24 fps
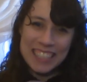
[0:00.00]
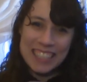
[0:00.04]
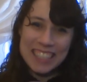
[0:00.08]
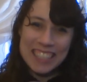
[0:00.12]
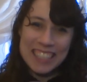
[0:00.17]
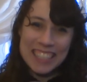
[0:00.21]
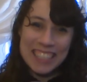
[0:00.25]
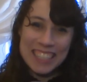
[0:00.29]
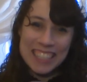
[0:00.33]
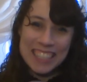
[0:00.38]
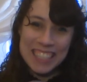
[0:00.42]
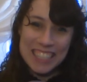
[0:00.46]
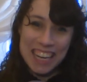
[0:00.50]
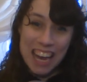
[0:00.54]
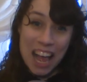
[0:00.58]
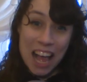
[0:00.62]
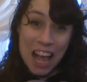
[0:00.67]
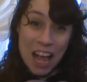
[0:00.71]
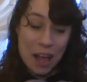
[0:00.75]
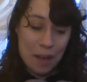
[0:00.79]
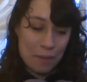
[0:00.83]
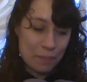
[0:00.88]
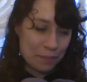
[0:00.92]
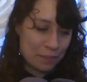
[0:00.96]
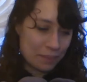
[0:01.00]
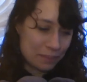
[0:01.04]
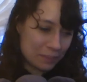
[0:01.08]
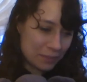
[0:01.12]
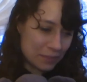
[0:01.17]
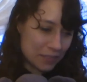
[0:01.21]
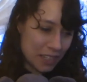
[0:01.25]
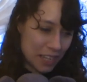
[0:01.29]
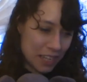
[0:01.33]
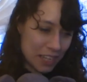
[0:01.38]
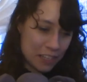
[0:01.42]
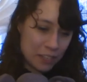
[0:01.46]
Good job.
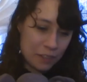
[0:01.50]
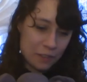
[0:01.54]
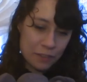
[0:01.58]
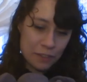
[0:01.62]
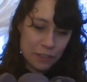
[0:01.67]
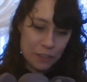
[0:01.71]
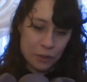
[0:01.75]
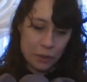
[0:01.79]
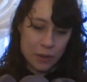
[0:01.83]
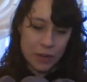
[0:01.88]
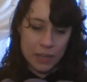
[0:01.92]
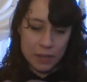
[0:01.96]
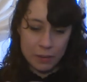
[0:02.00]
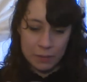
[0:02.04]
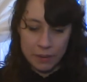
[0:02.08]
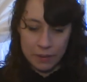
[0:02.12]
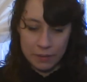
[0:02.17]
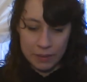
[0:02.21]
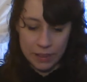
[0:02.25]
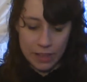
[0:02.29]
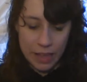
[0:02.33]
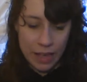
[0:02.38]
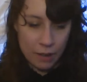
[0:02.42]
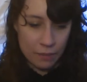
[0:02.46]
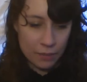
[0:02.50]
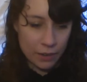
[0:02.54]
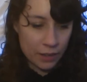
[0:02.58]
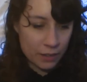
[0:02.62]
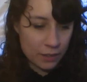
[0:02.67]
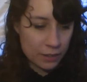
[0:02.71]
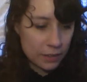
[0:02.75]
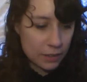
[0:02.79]
Thank you for joining me in that one.